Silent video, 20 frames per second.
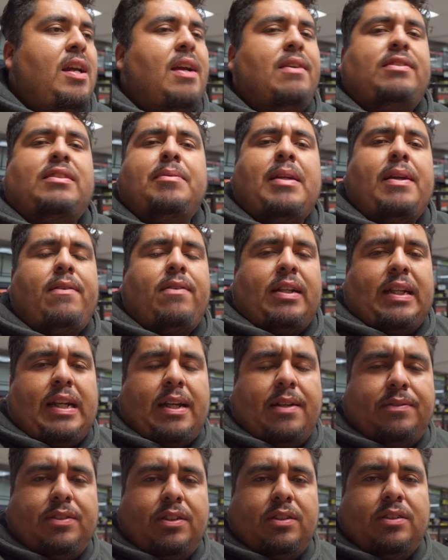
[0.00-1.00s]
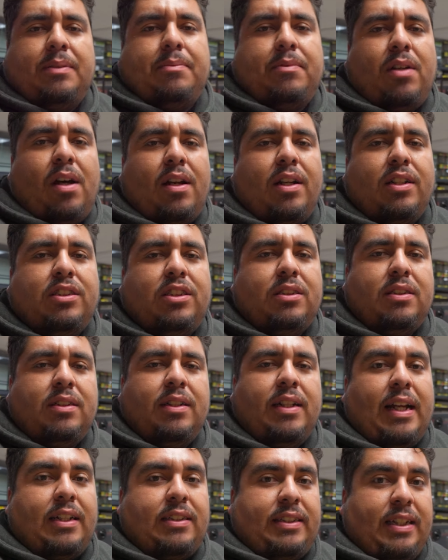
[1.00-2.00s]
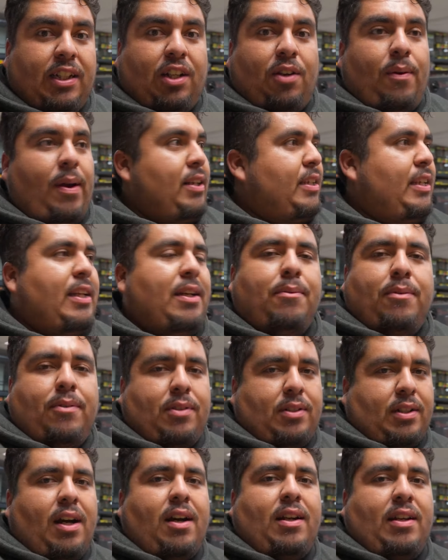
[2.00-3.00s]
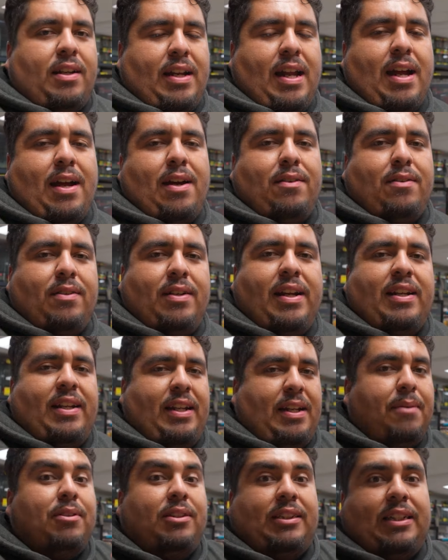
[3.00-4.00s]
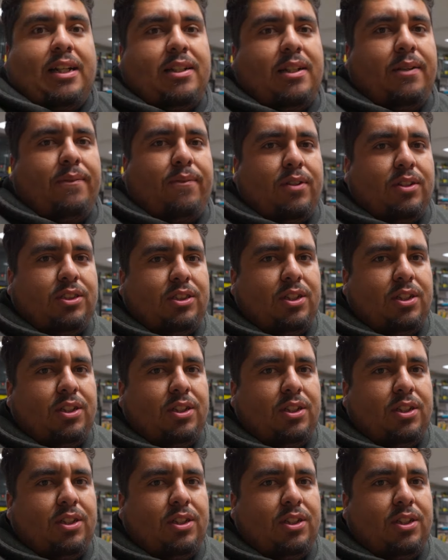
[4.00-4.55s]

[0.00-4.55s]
If somebody ever gives you some knowledge that's incorrect, he will call it out and he will tell you for